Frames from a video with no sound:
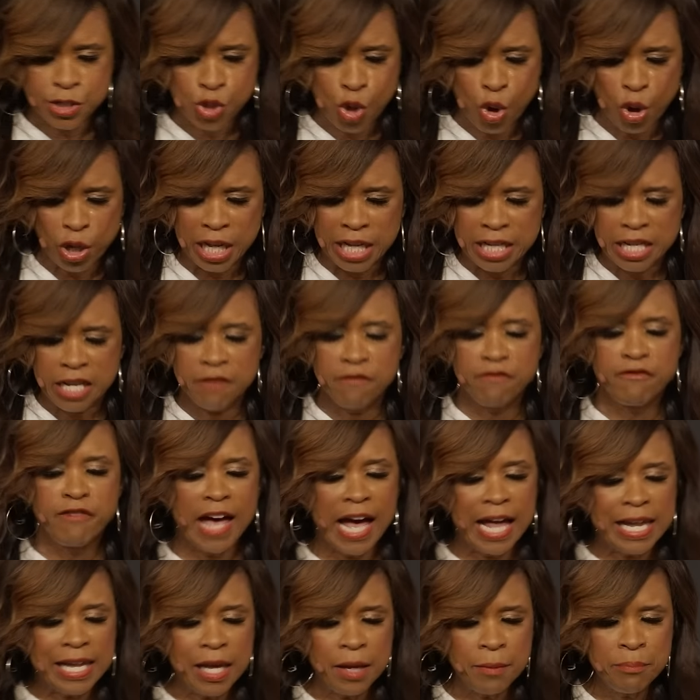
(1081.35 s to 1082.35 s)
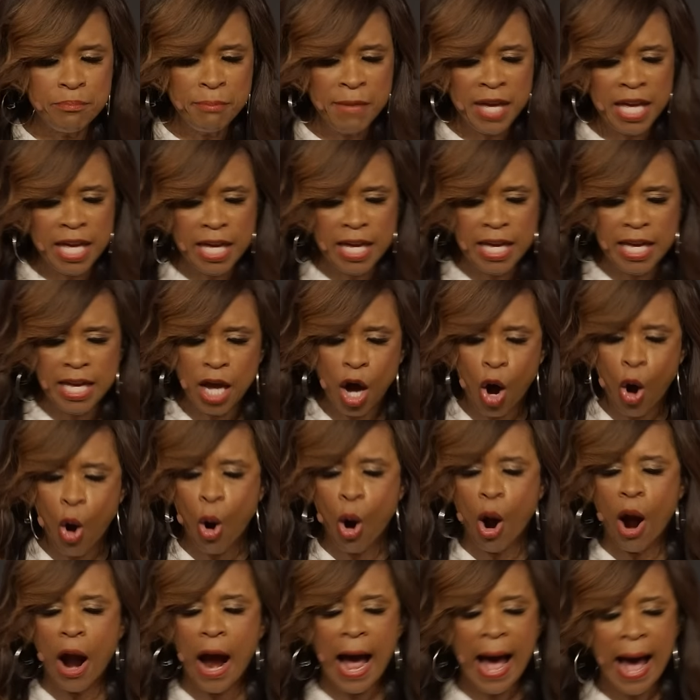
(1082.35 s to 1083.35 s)
It's going to develop me,
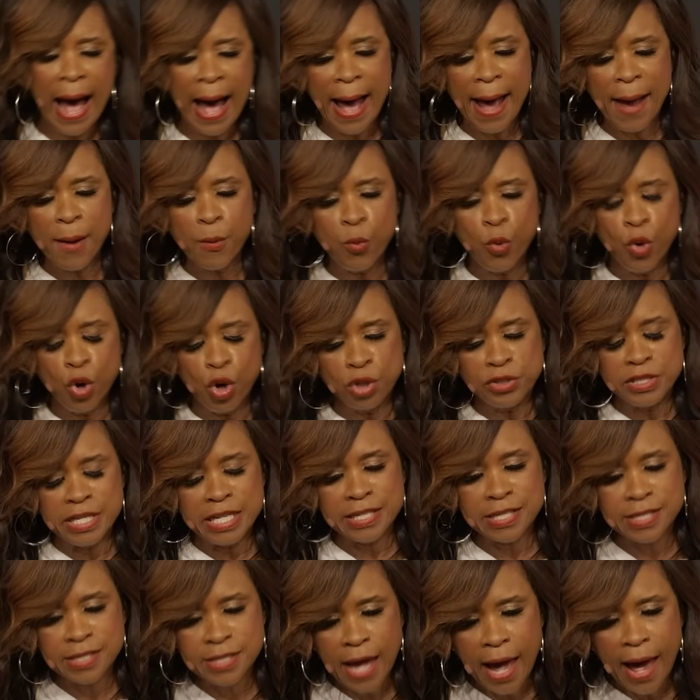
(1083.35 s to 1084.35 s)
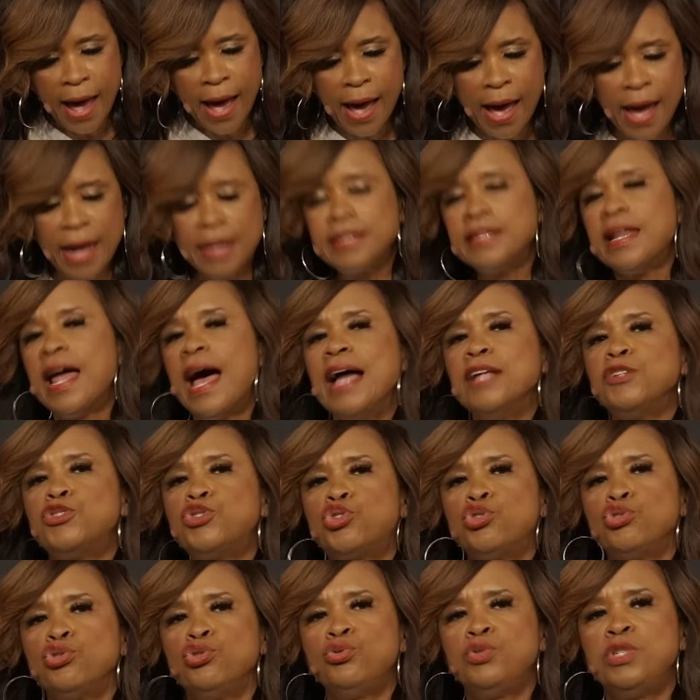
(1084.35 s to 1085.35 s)
or I will decide
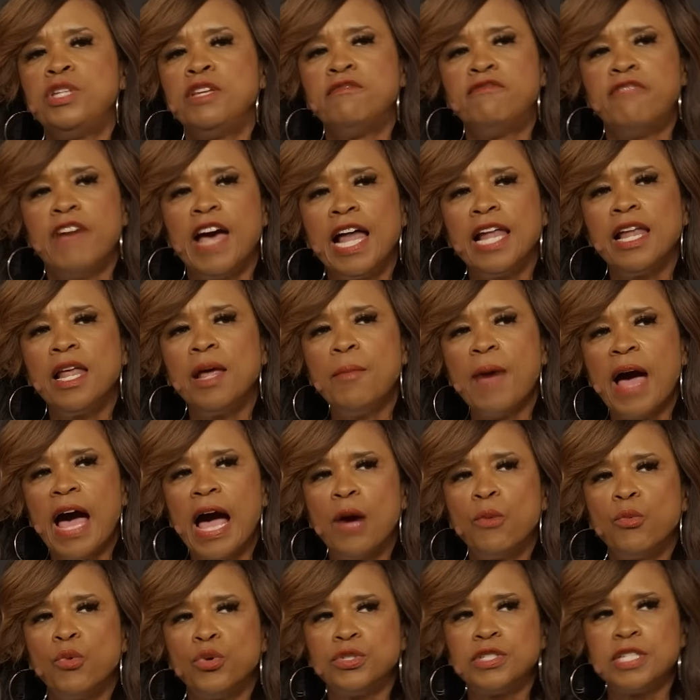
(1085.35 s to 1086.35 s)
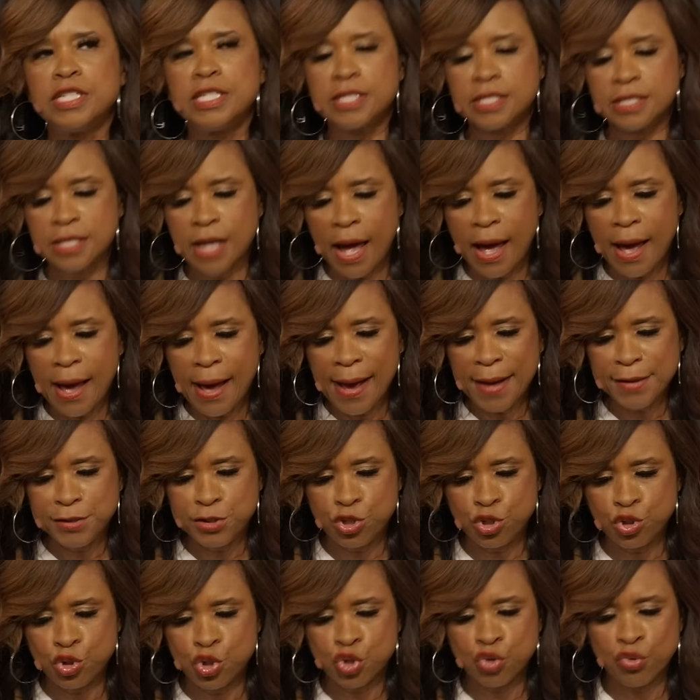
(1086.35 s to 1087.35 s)
not to develop. I will
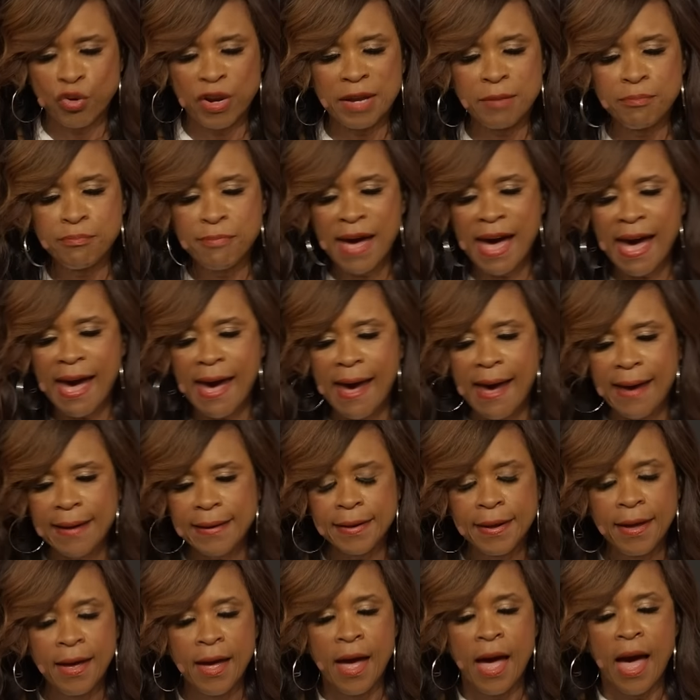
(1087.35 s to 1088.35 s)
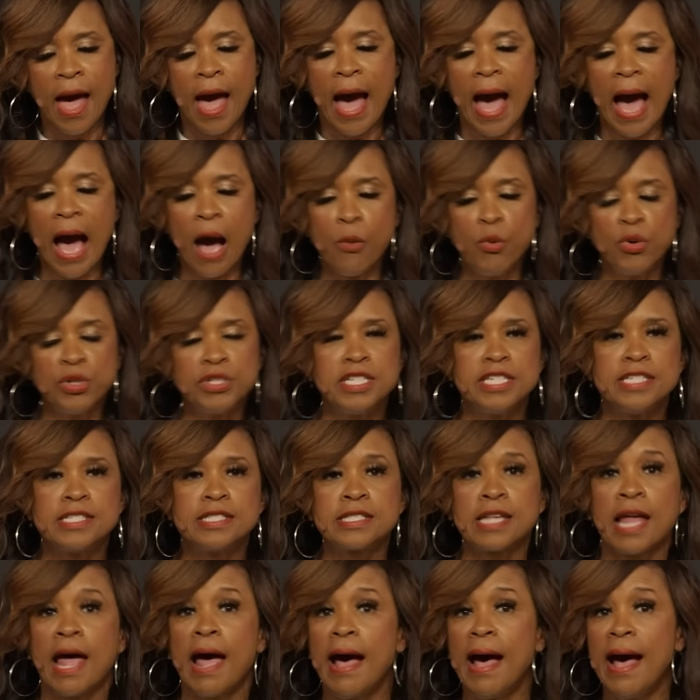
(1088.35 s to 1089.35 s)
decide to shrink back. I will
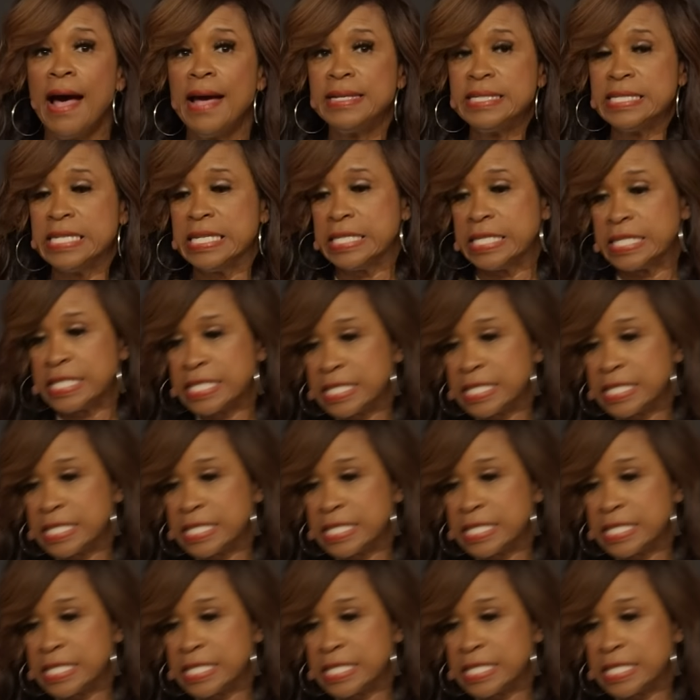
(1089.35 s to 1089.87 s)
decide